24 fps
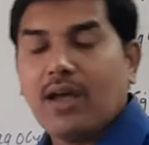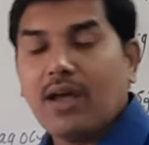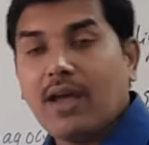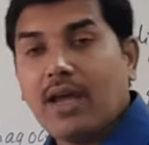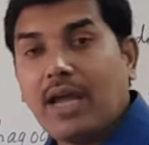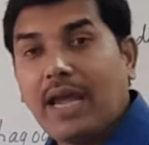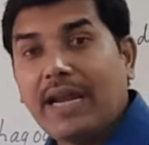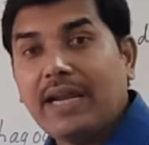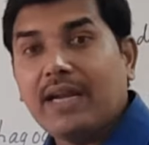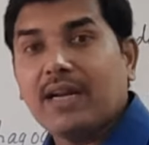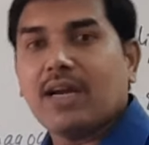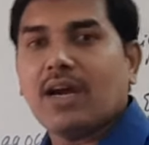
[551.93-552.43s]

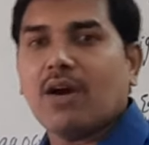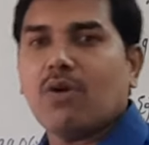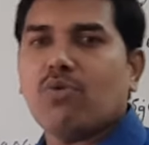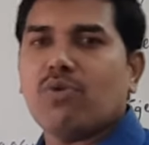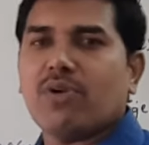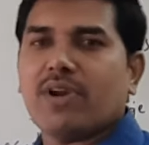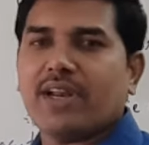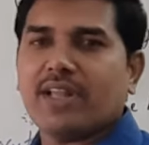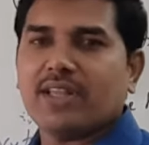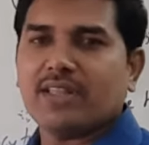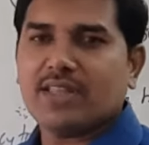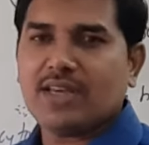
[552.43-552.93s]

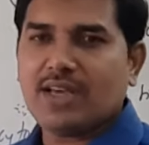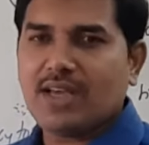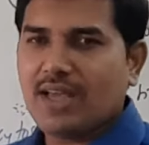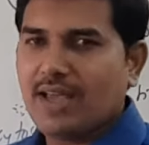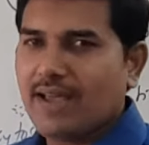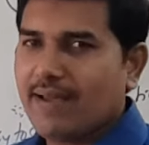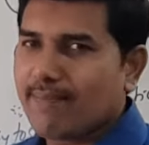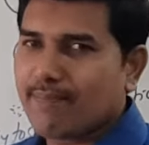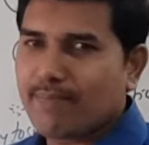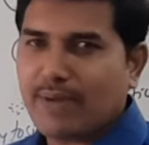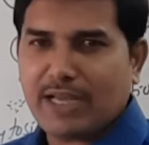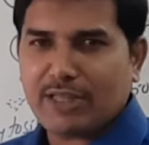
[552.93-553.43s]
encountering the
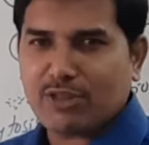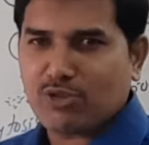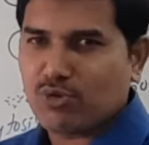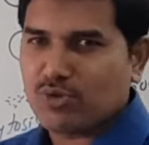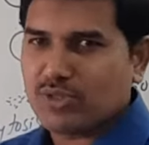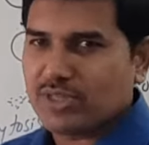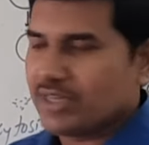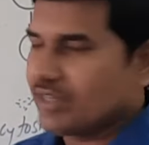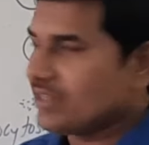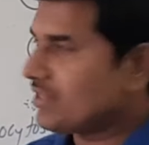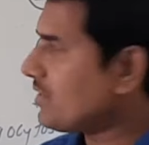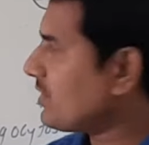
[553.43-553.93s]

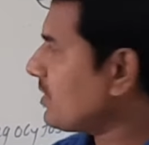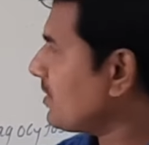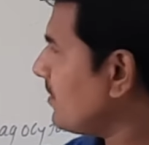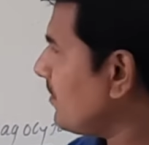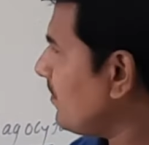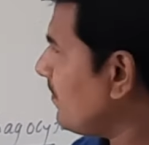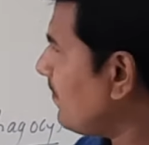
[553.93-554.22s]
pathogens.